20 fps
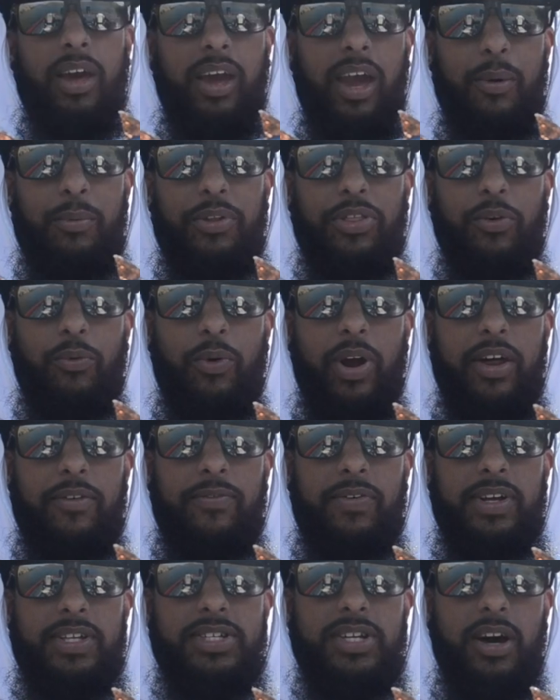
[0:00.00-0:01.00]
It came with the red
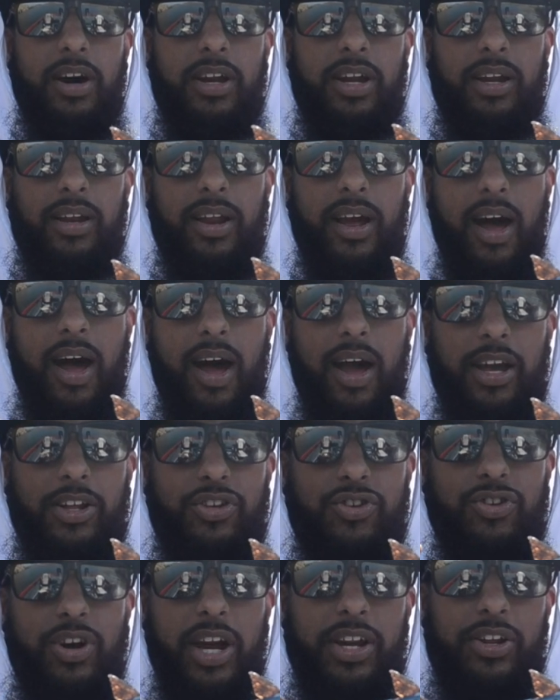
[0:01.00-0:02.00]
fins on it. I
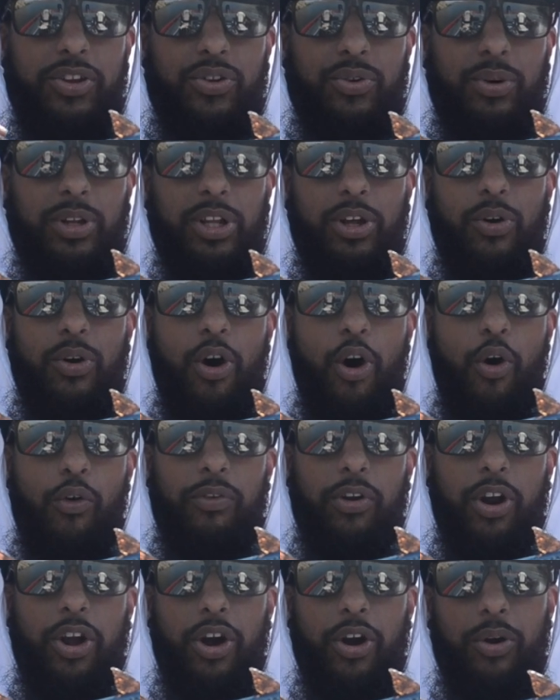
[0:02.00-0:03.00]
tried to do a little
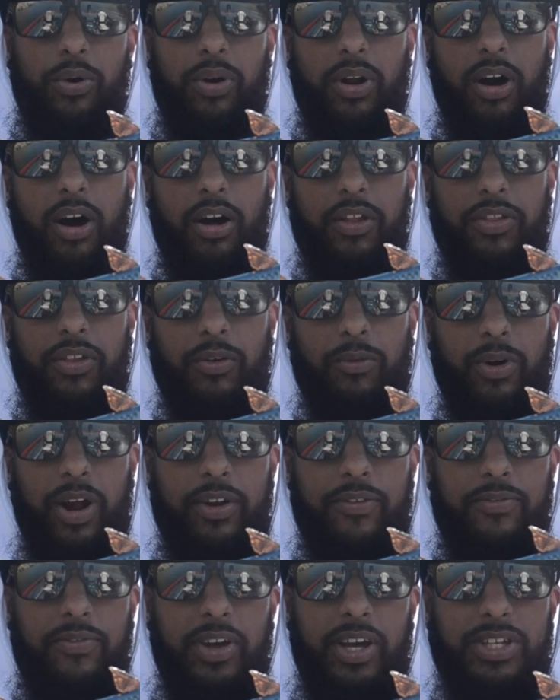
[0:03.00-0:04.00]
overcoat on the
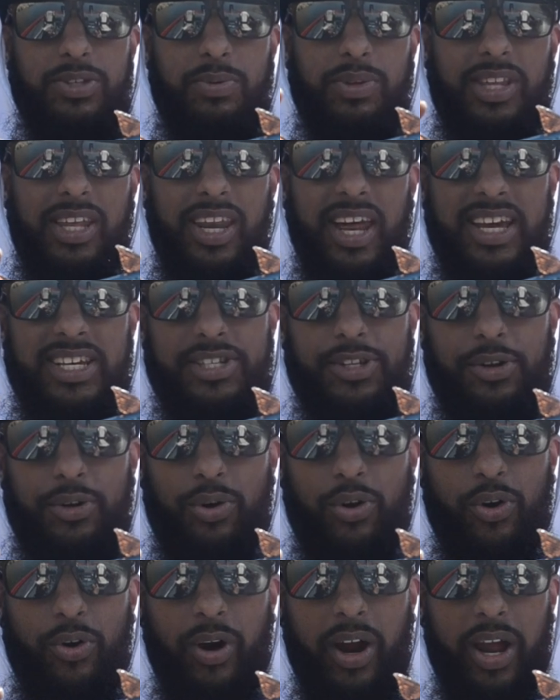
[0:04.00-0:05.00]
red fins with a nice little
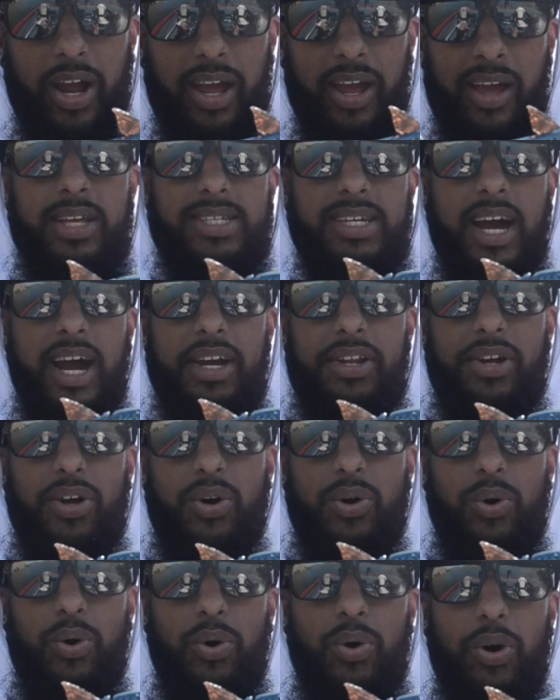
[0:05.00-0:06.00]
gray. It's kind
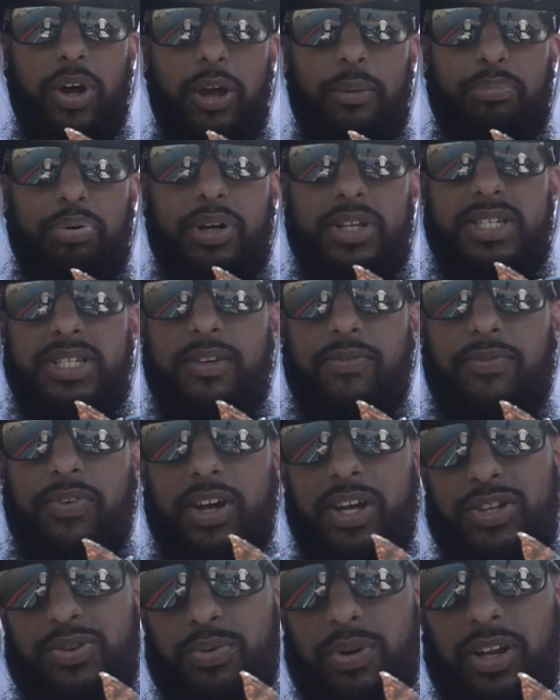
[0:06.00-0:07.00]
of cool. It puts the
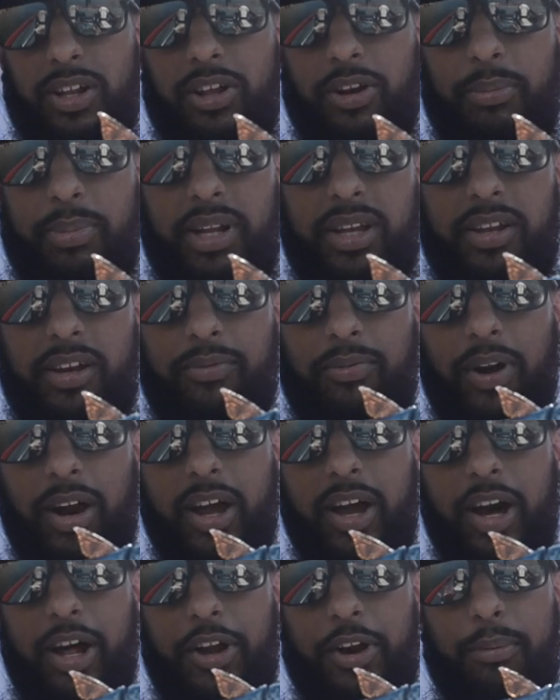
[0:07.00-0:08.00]
fins with a little bit
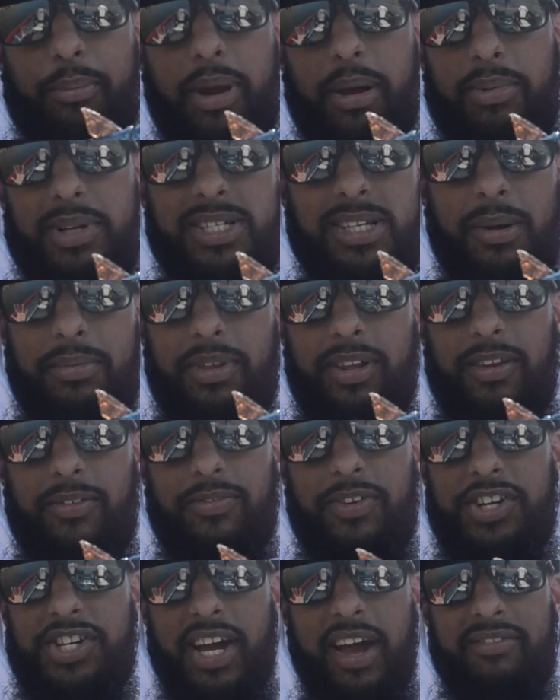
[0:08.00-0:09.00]
different color, maybe something the
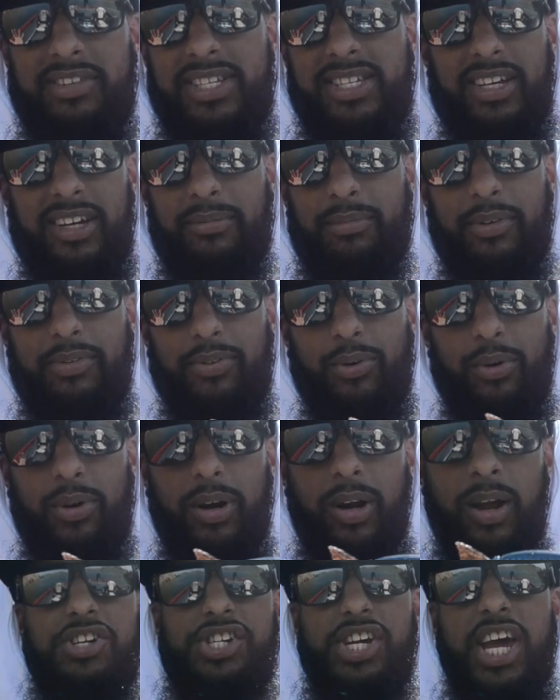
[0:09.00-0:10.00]
fish haven't seen
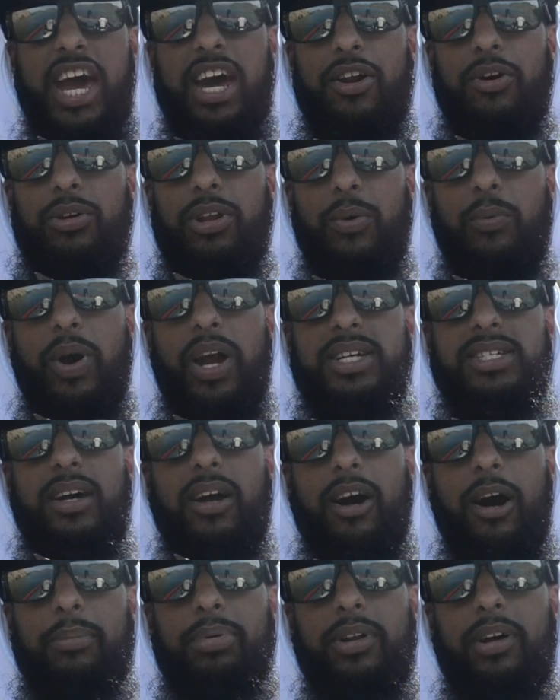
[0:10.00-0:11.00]
before. The shad only
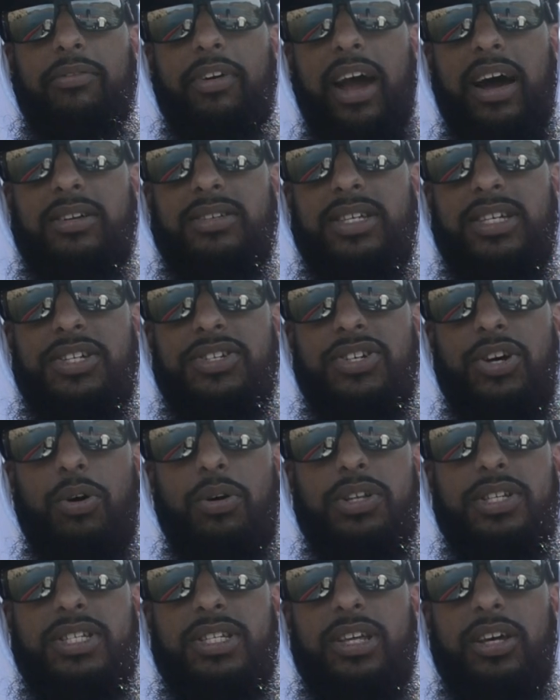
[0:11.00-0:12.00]
weighs a couple of ounces,
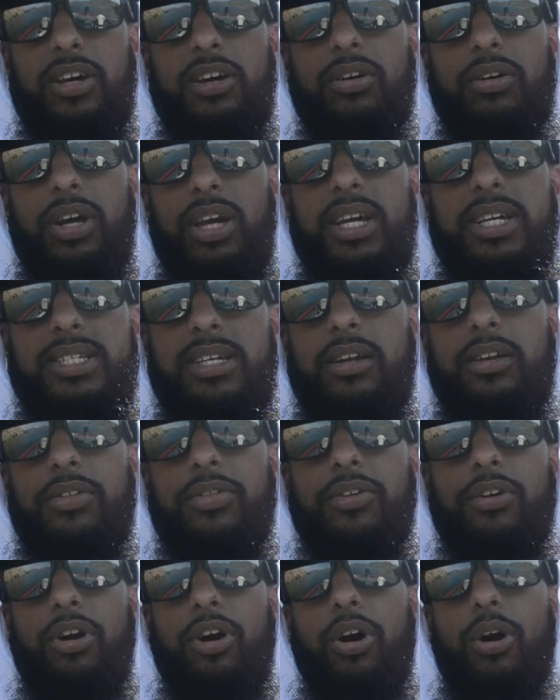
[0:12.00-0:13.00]
so it's still easy
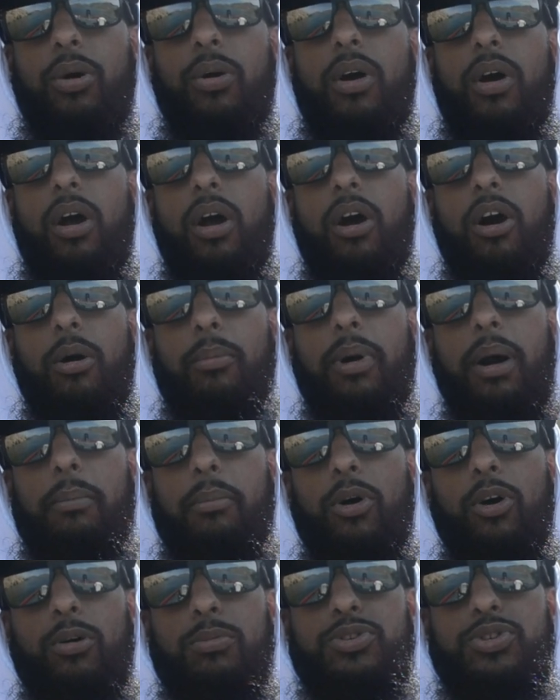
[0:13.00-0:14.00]
to throw on
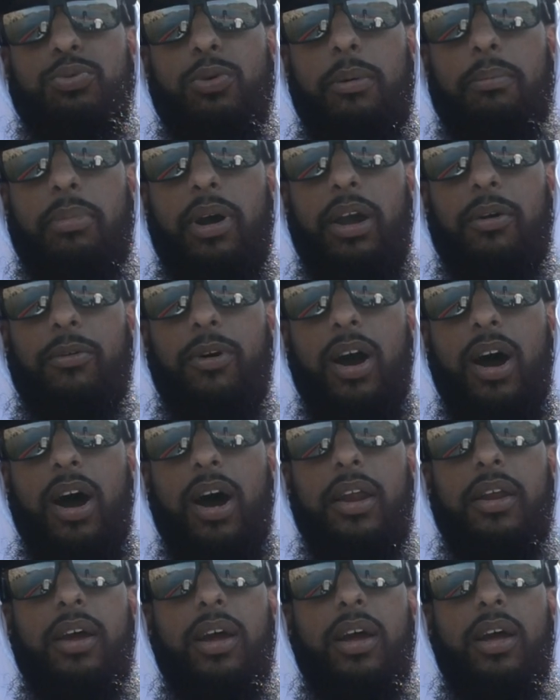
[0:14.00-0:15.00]
my Mohm swim bait
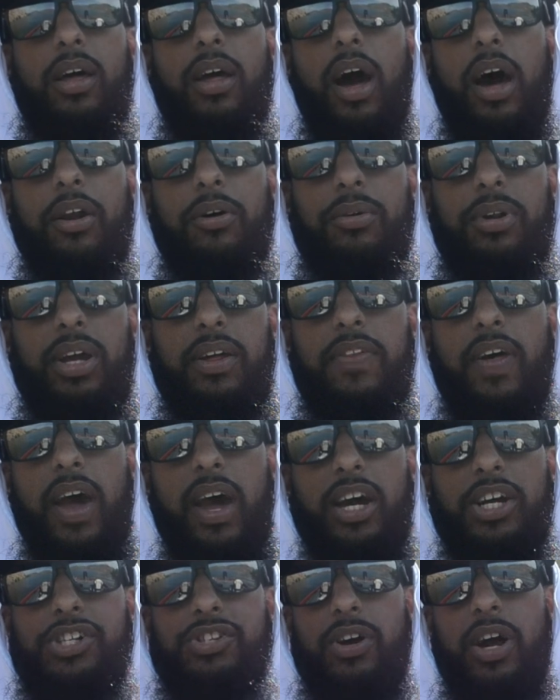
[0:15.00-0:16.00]
rod. I don't need
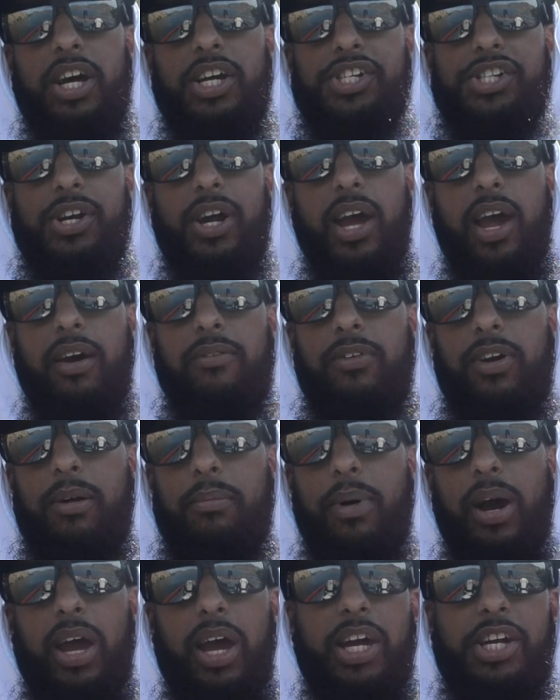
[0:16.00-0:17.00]
the extra
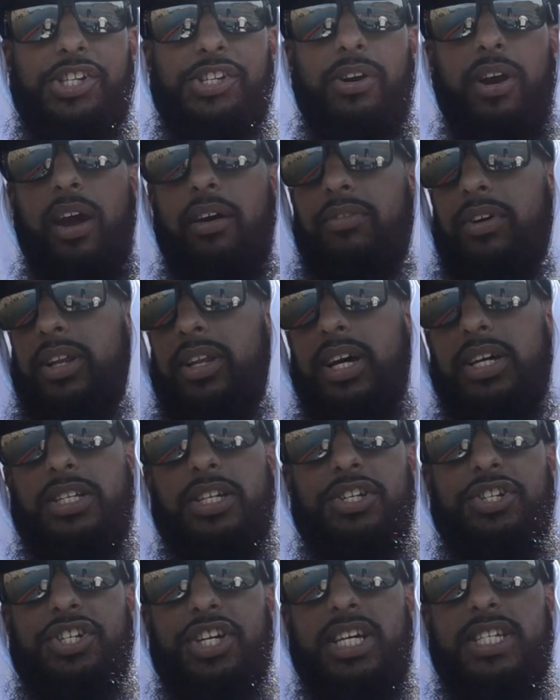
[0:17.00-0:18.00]
heavy. My extra heavy
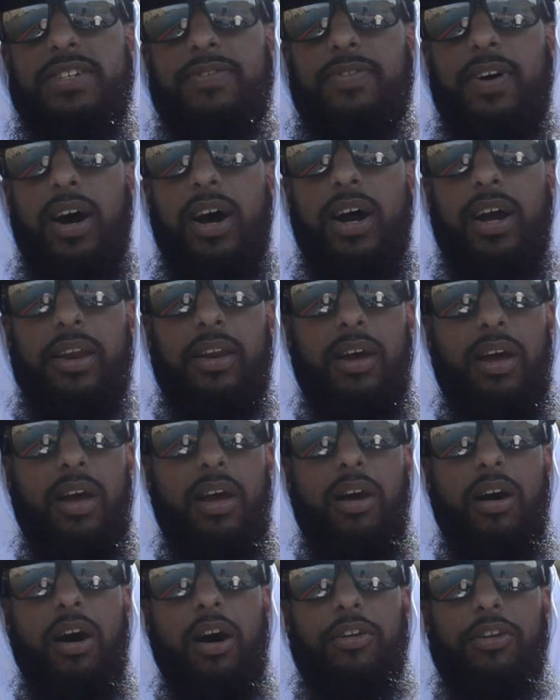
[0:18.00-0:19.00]
does it just fine.
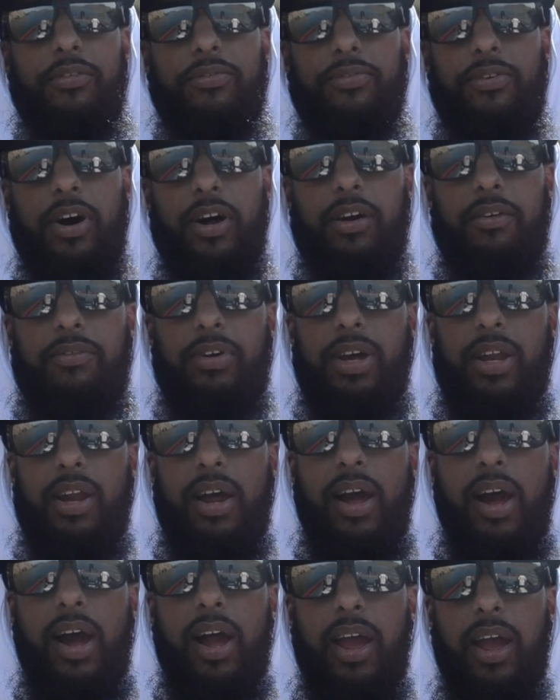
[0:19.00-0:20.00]
On the front of
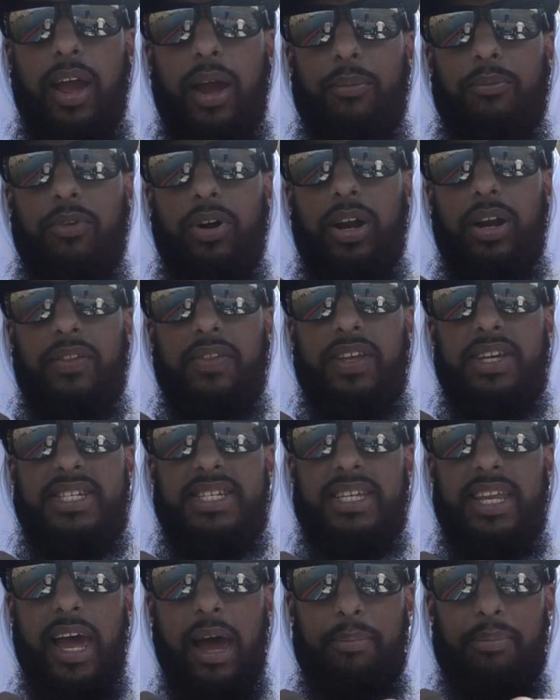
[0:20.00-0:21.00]
it, I am running
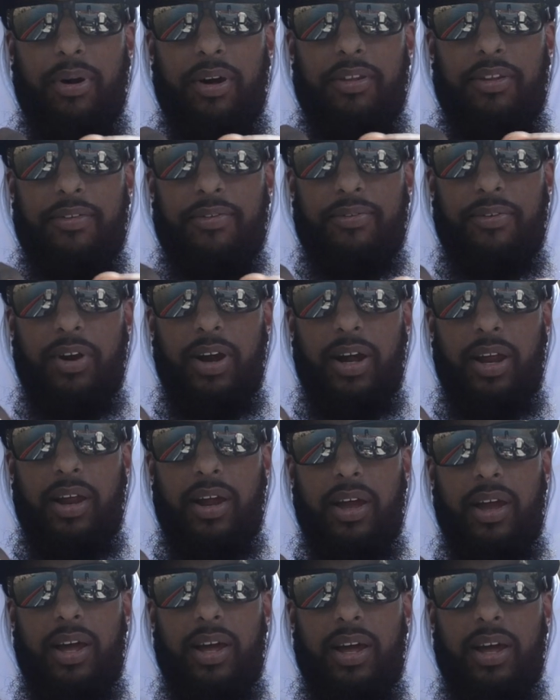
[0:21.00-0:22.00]
the snap on the
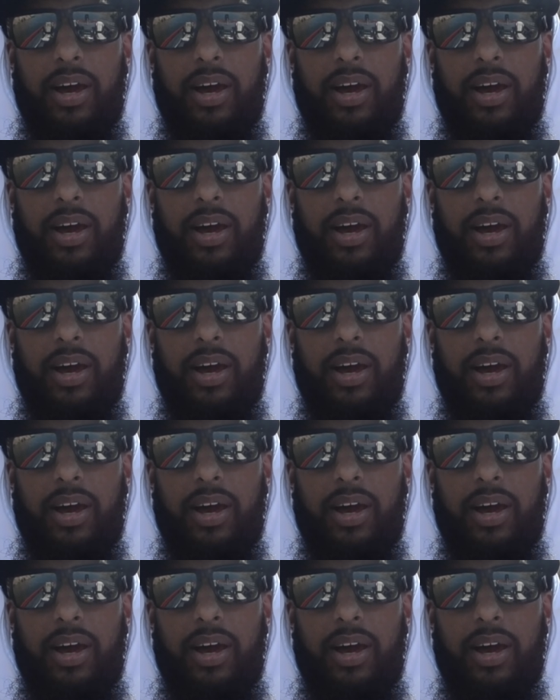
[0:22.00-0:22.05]
front.